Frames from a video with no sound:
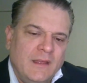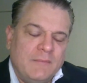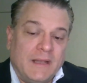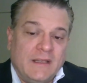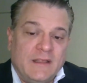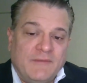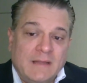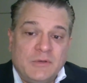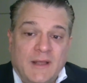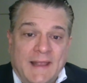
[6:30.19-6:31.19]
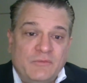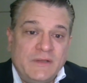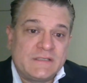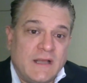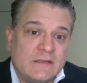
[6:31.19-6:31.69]
available and
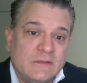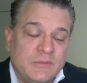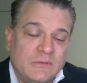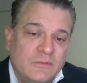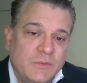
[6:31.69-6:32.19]
recyclable,